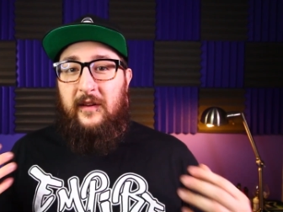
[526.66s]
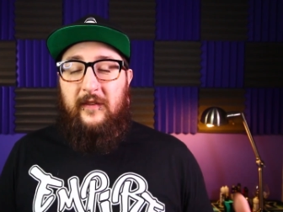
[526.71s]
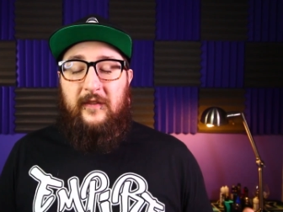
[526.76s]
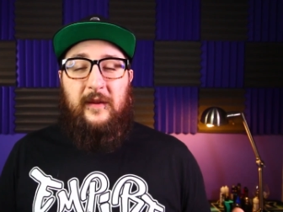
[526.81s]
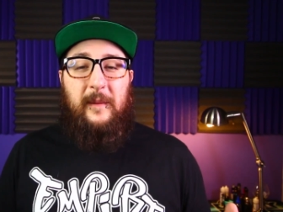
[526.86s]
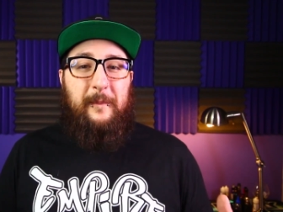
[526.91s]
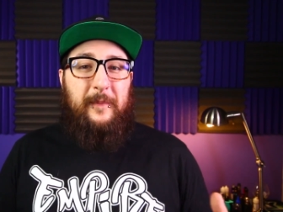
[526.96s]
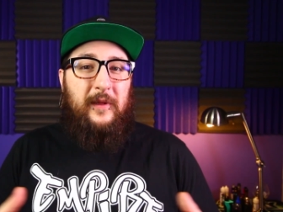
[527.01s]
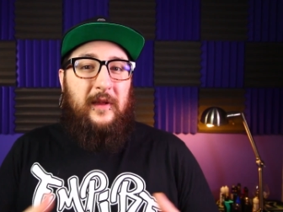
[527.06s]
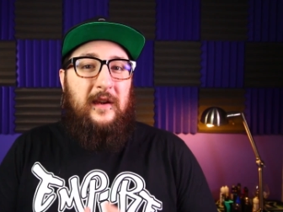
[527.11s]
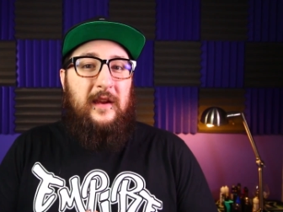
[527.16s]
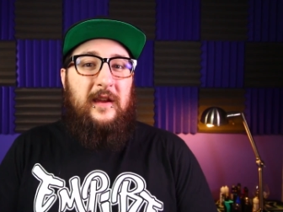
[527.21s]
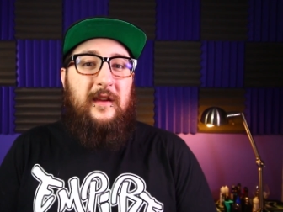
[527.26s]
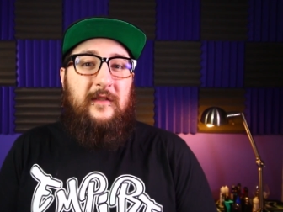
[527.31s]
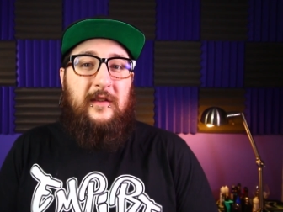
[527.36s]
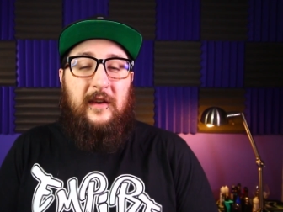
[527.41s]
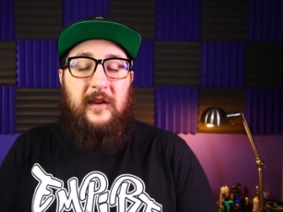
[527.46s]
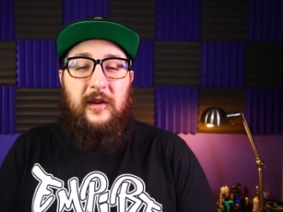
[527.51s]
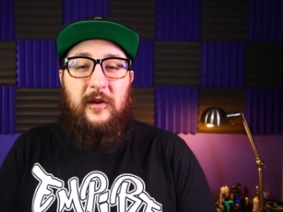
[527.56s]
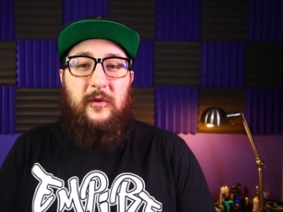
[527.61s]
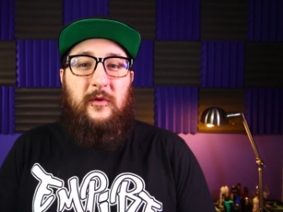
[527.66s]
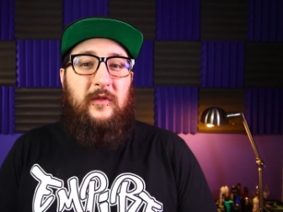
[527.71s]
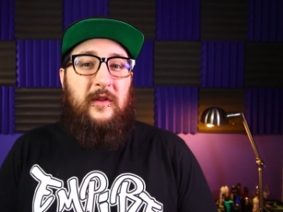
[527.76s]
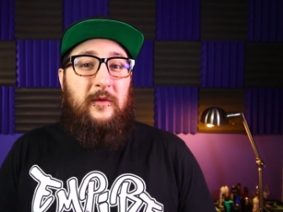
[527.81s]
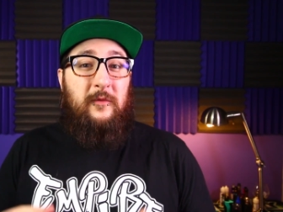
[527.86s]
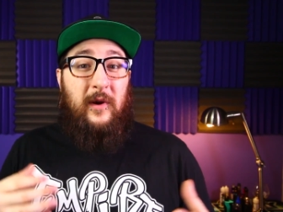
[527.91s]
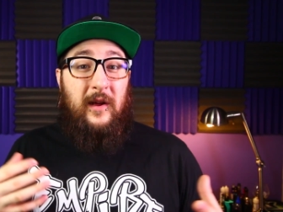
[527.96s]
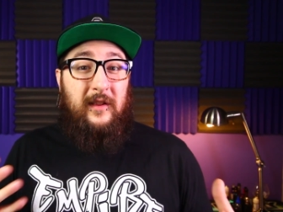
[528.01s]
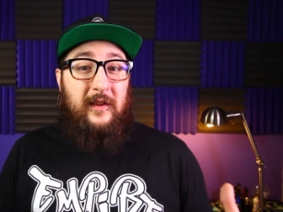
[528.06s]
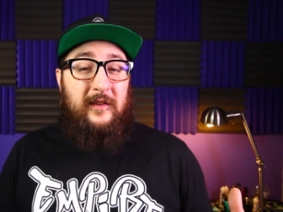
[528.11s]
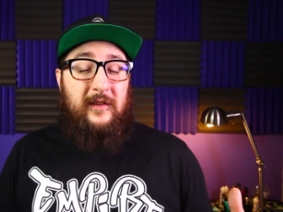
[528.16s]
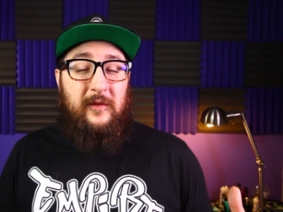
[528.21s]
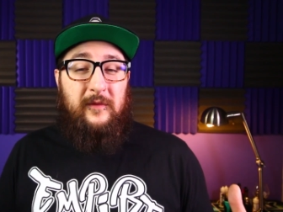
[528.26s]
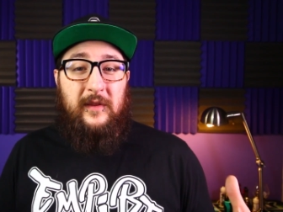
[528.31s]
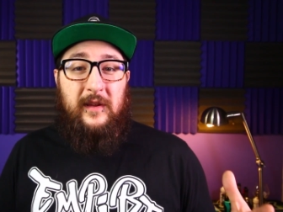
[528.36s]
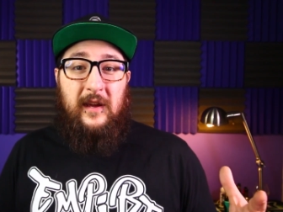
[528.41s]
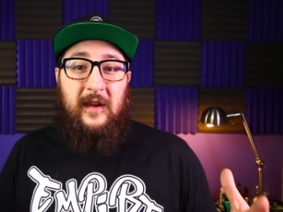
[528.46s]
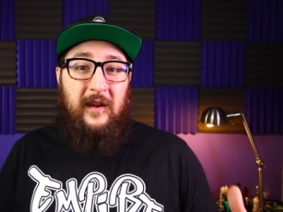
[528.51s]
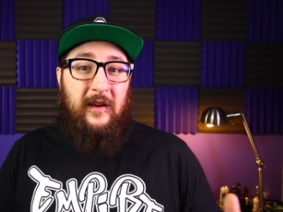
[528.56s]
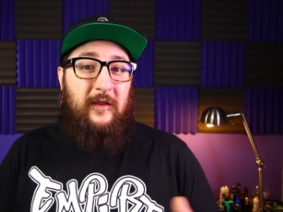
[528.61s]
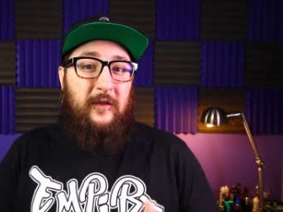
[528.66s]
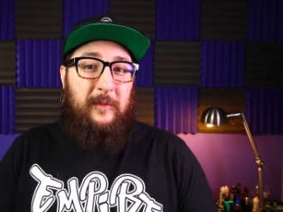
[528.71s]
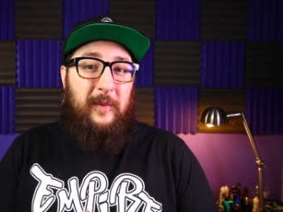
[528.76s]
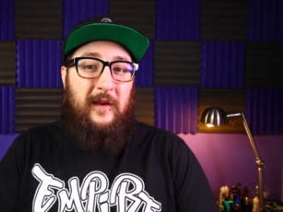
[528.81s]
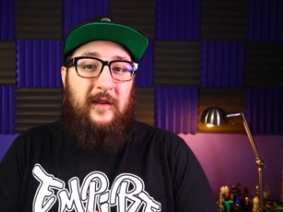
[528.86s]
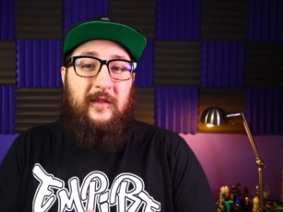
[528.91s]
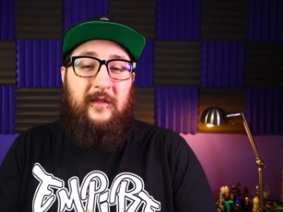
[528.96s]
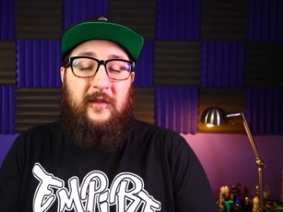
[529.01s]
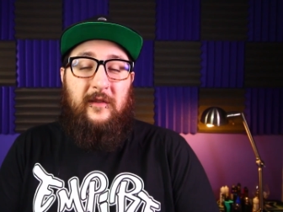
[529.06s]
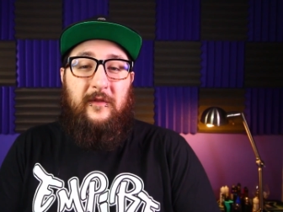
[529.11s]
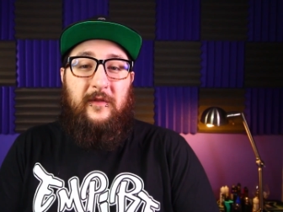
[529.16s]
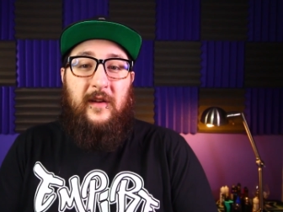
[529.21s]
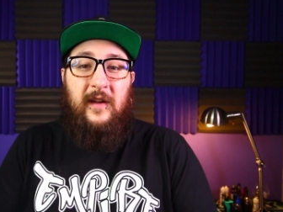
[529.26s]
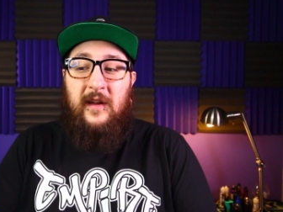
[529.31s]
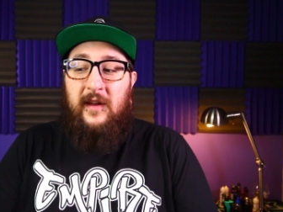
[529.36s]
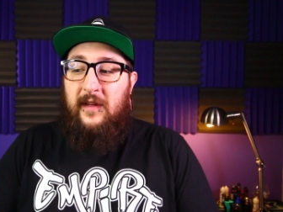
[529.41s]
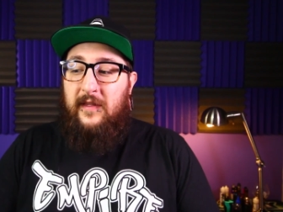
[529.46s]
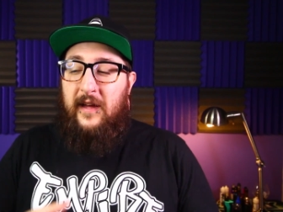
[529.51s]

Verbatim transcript: simple and easy to use and relatively inexpensive.